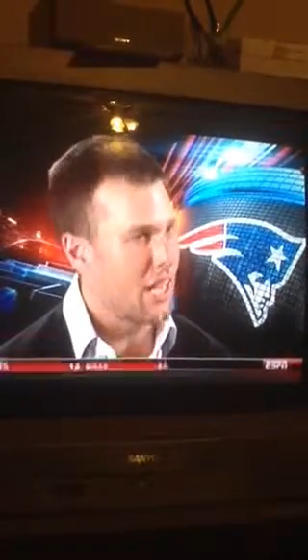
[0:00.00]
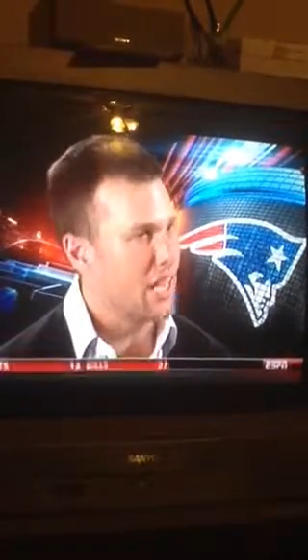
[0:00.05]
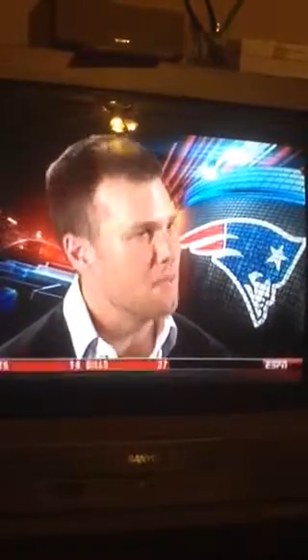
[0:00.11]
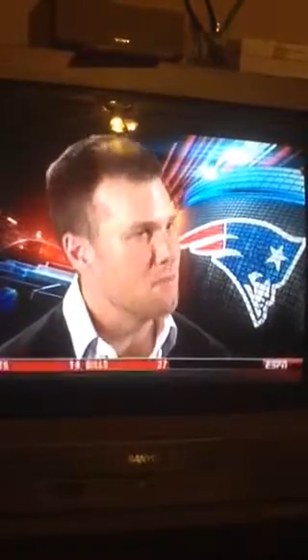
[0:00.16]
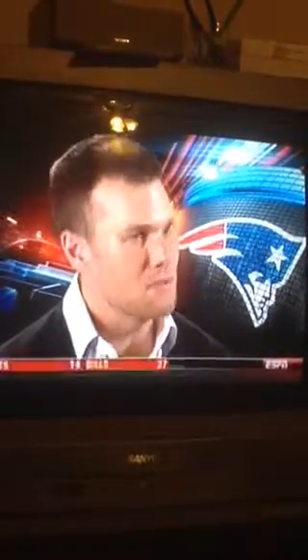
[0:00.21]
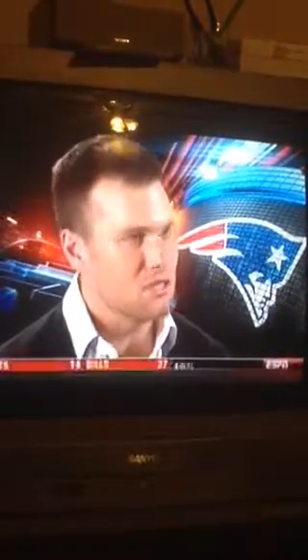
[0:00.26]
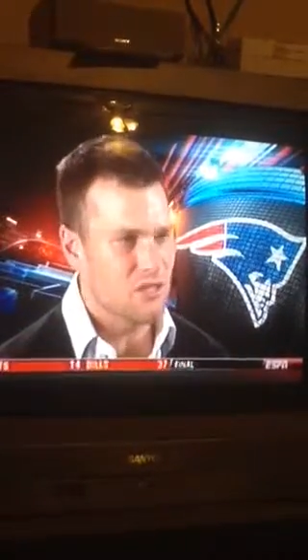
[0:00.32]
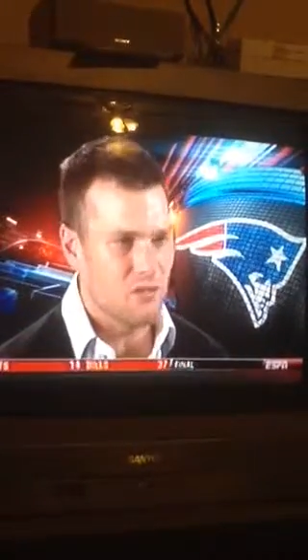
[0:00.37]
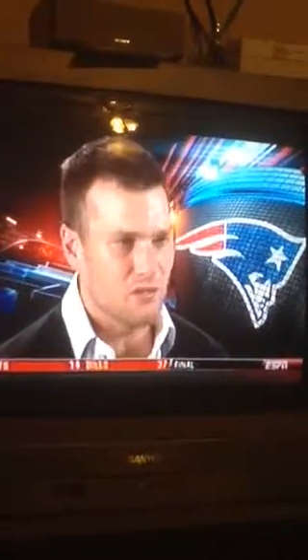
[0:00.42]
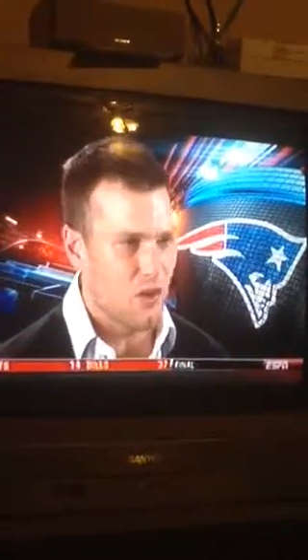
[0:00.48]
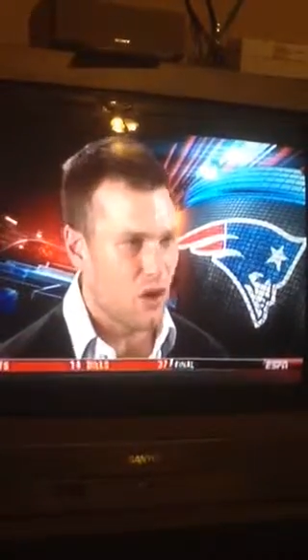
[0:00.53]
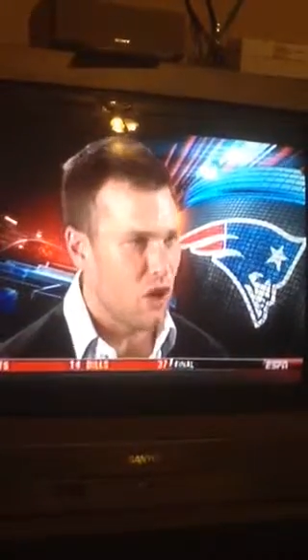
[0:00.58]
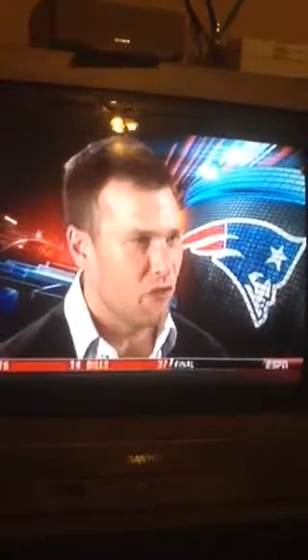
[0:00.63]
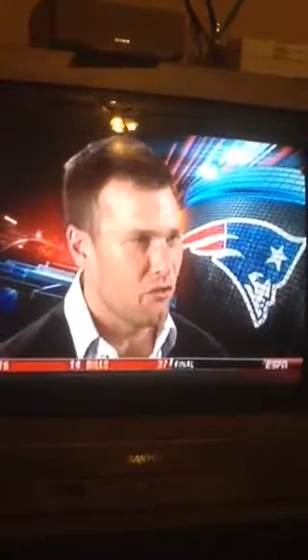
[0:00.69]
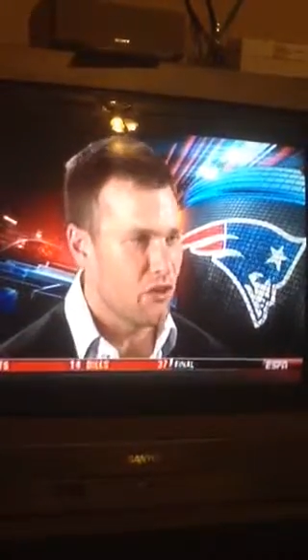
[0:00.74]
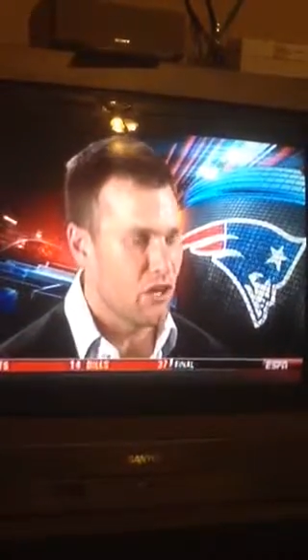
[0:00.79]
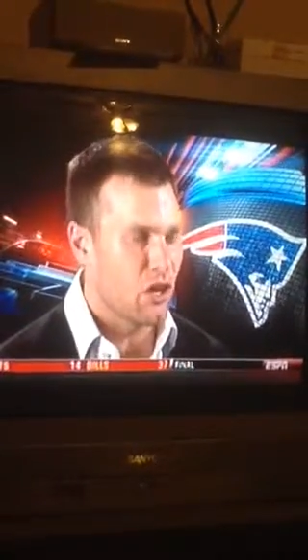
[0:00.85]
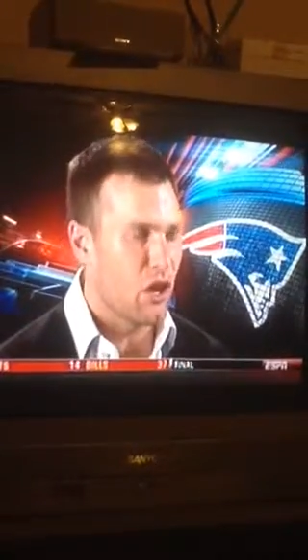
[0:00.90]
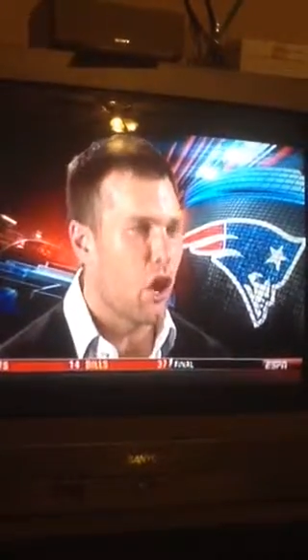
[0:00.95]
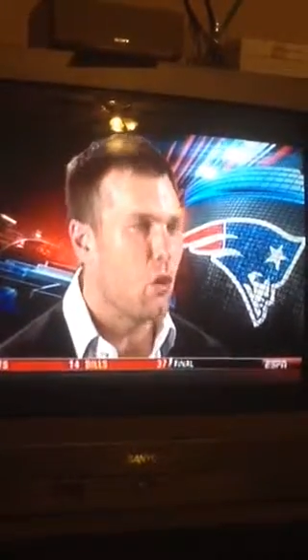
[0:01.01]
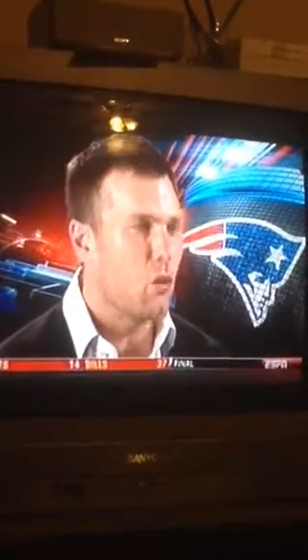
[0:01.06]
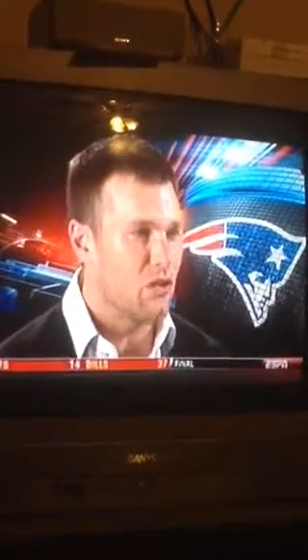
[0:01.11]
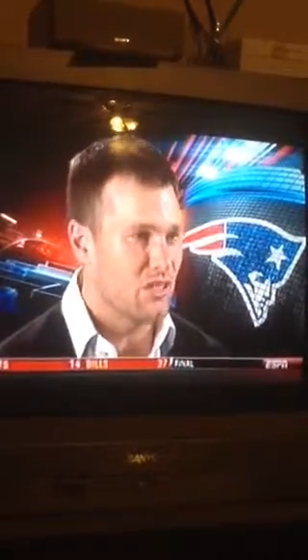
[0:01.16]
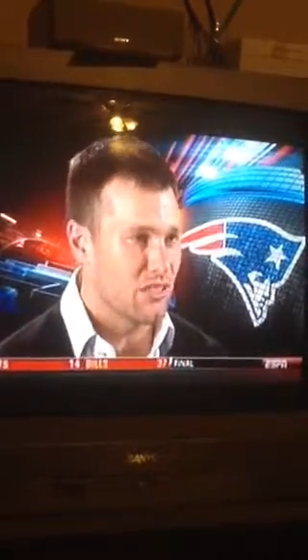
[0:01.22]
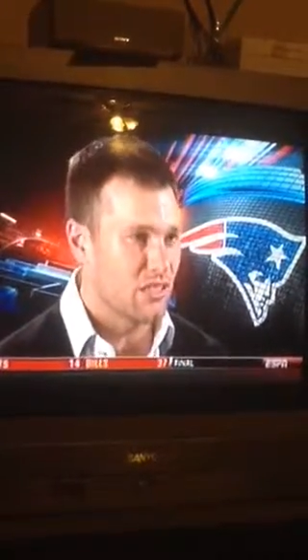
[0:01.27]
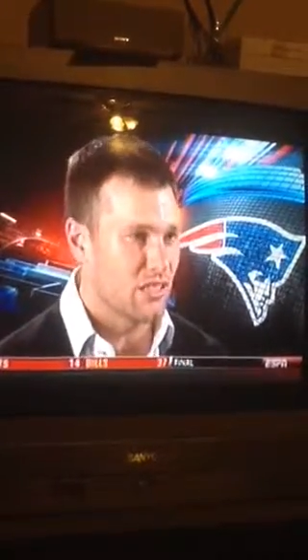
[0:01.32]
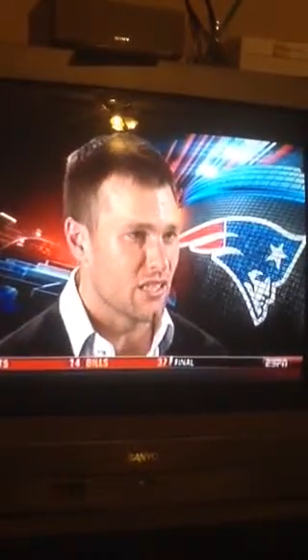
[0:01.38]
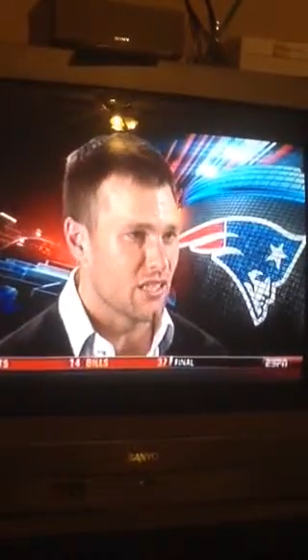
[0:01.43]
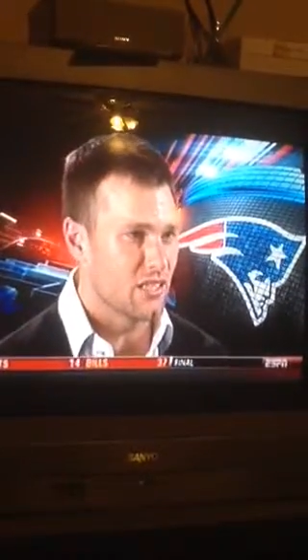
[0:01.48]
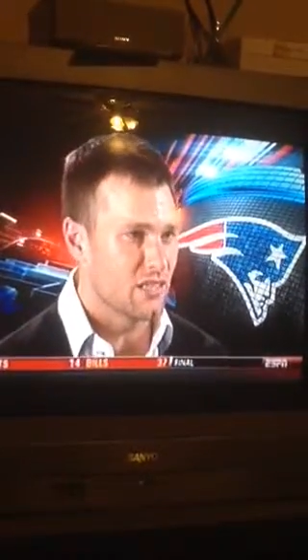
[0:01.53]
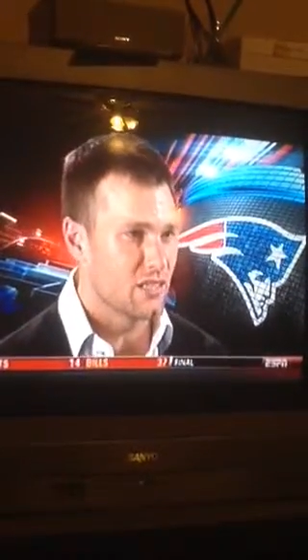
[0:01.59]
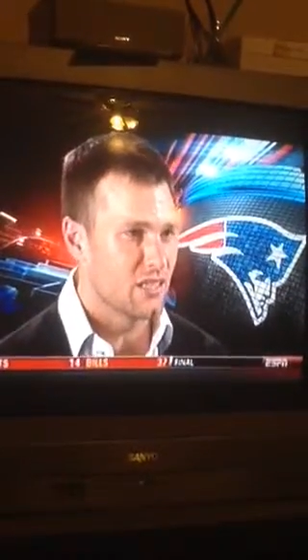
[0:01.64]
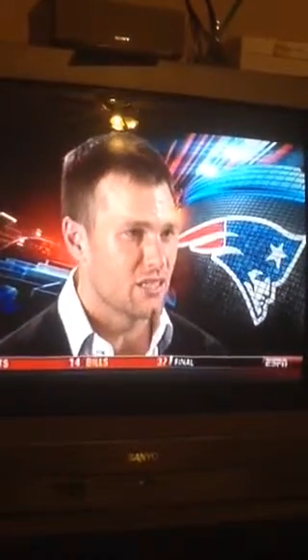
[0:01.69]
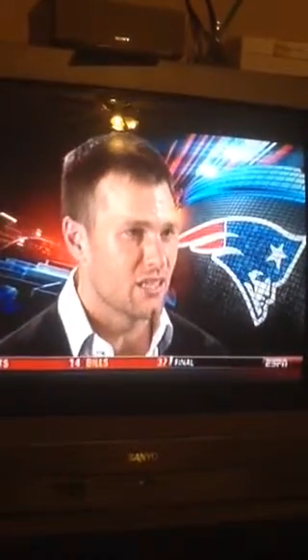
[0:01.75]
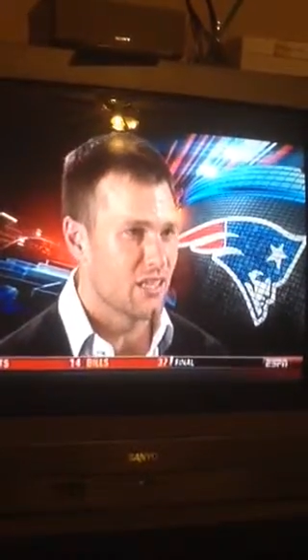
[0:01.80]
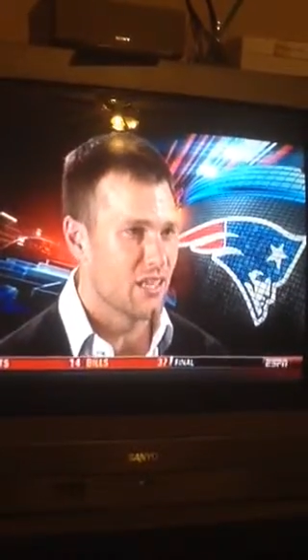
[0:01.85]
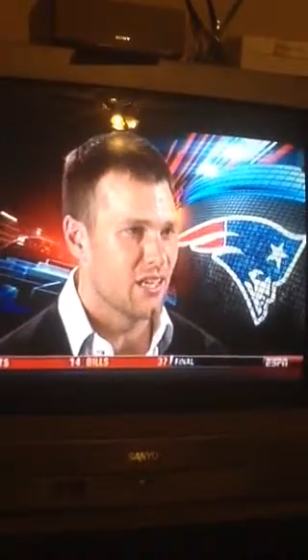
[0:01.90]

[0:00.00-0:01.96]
The game has evolved, and it always does.